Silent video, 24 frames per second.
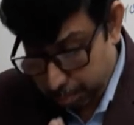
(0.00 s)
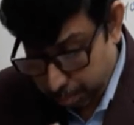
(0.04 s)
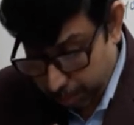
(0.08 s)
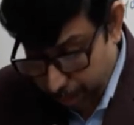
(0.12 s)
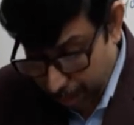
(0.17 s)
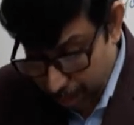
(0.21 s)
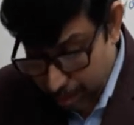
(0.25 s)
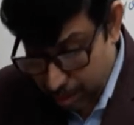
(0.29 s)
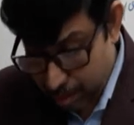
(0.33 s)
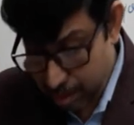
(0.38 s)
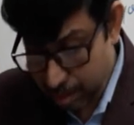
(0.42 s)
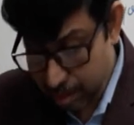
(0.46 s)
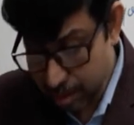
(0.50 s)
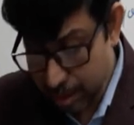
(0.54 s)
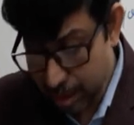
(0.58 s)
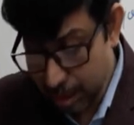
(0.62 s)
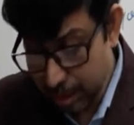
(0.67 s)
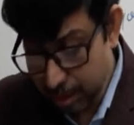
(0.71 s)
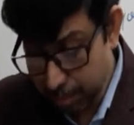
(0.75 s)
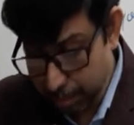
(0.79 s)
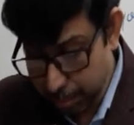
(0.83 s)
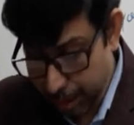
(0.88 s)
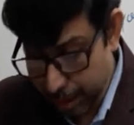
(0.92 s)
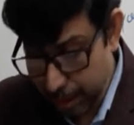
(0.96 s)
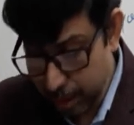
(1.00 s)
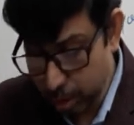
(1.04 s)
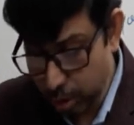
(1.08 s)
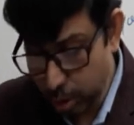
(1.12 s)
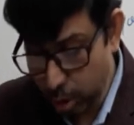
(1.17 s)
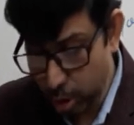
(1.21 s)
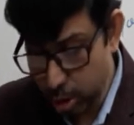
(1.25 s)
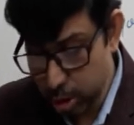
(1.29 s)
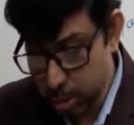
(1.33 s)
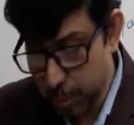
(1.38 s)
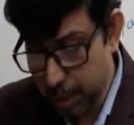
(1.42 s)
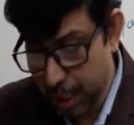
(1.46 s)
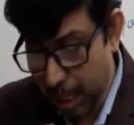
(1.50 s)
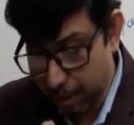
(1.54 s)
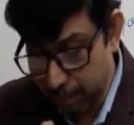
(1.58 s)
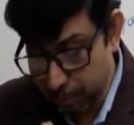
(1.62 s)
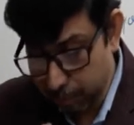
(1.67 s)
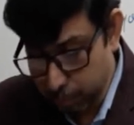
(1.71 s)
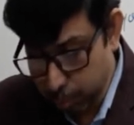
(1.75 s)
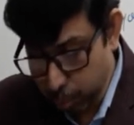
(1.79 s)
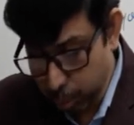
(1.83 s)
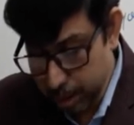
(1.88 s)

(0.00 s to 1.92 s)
plus in the main clause we have